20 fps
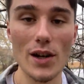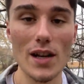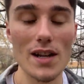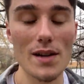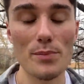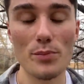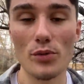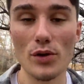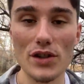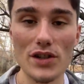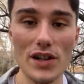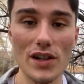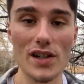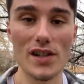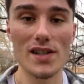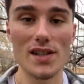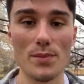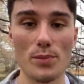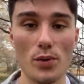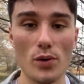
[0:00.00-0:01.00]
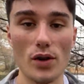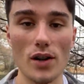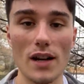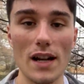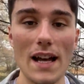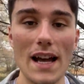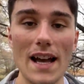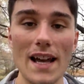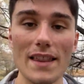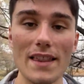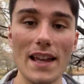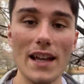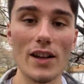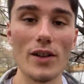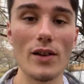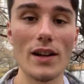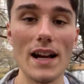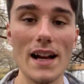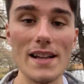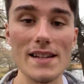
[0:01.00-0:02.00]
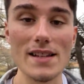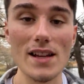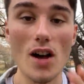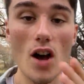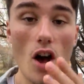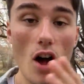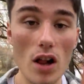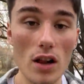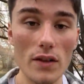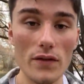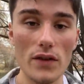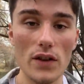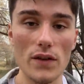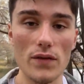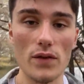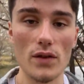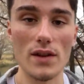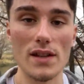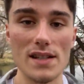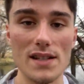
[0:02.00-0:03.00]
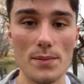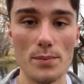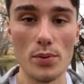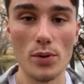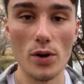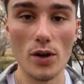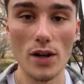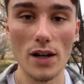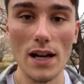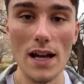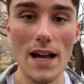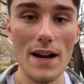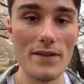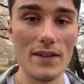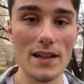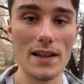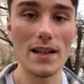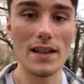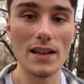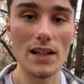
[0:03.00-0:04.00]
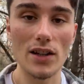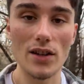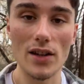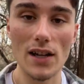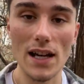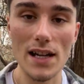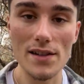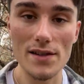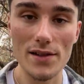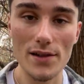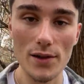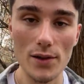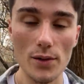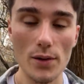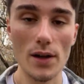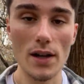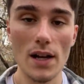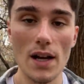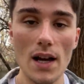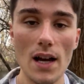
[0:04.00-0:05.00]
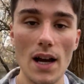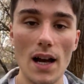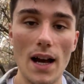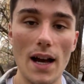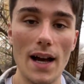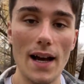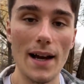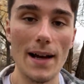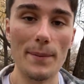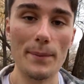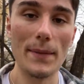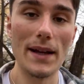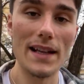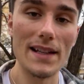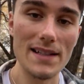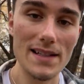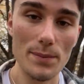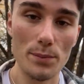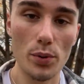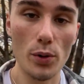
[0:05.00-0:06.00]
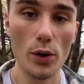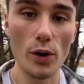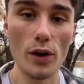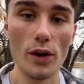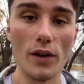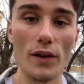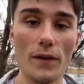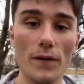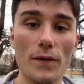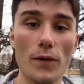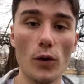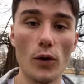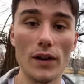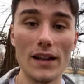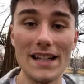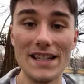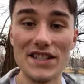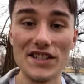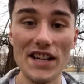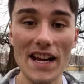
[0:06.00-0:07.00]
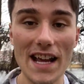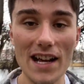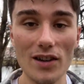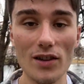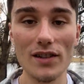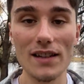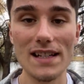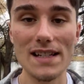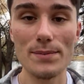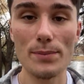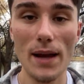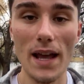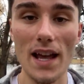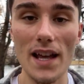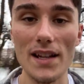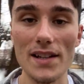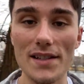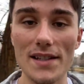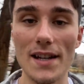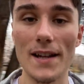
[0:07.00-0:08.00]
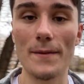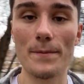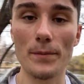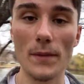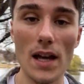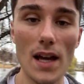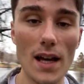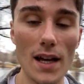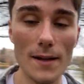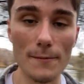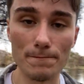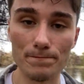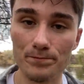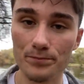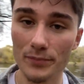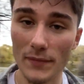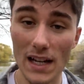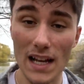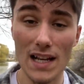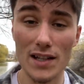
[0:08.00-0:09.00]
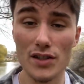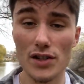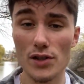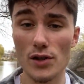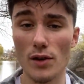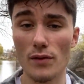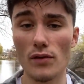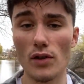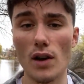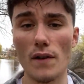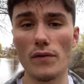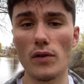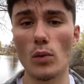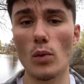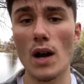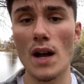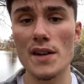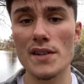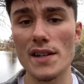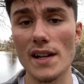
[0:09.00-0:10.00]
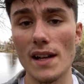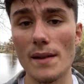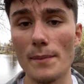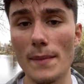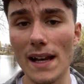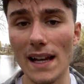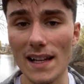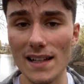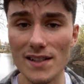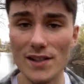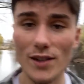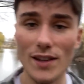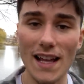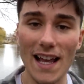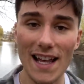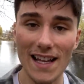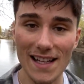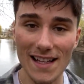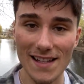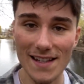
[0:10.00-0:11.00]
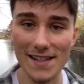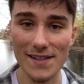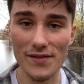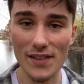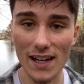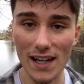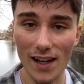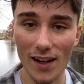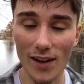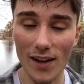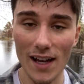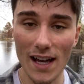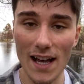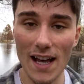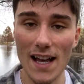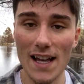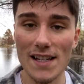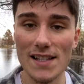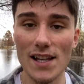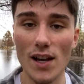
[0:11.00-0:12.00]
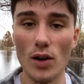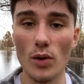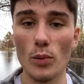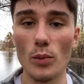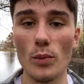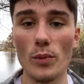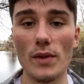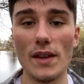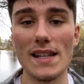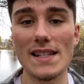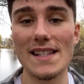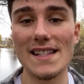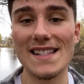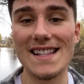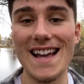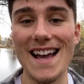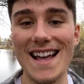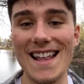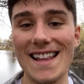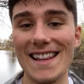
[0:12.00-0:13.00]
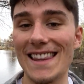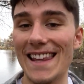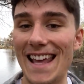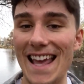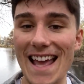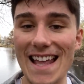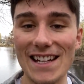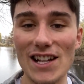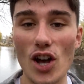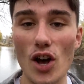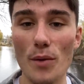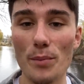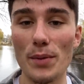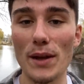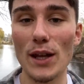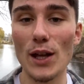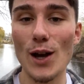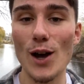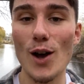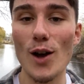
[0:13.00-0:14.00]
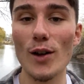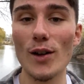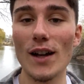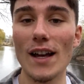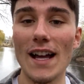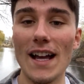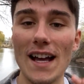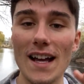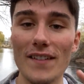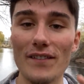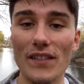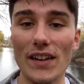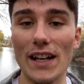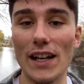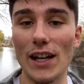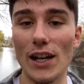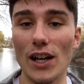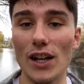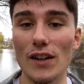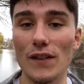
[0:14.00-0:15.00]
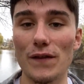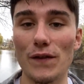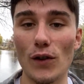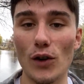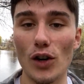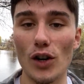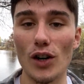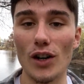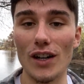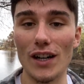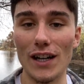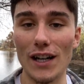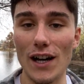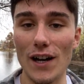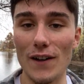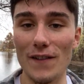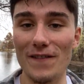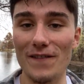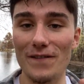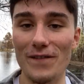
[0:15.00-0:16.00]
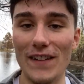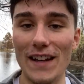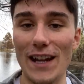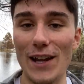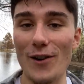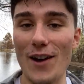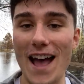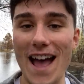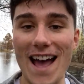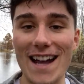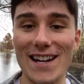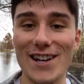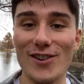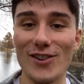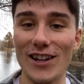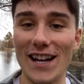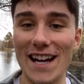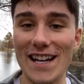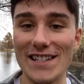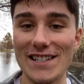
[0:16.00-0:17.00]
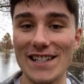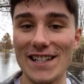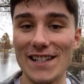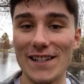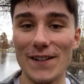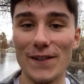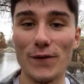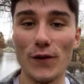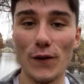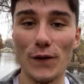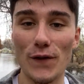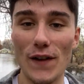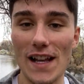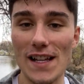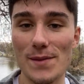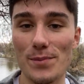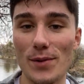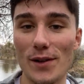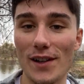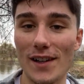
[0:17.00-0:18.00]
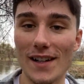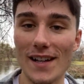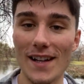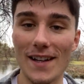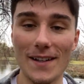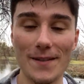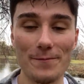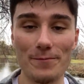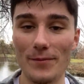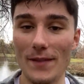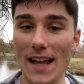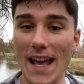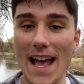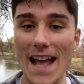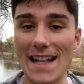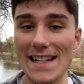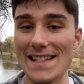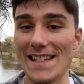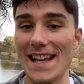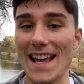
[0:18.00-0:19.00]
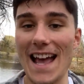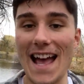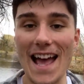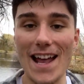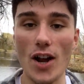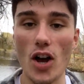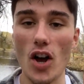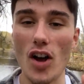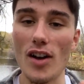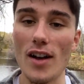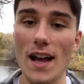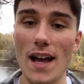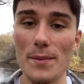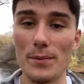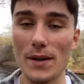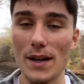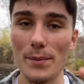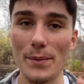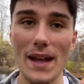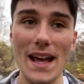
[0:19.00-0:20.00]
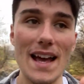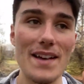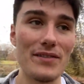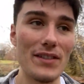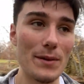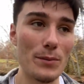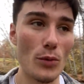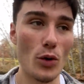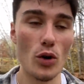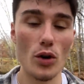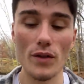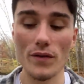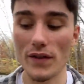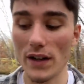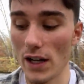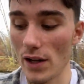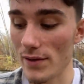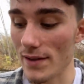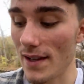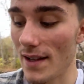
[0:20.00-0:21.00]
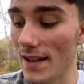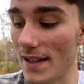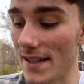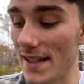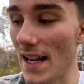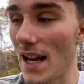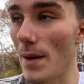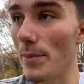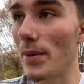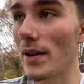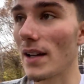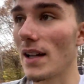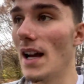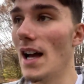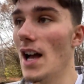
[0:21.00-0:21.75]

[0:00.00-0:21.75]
I appreciate your support. Thank you guys, all of you, for the support, everything that you guys do in support for this channel, this page, and just overall for watching and make it to the end of this video. So this is not the end all be all video for video ad creation for Facebook ads at all. I'm going to be having more videos on this topic.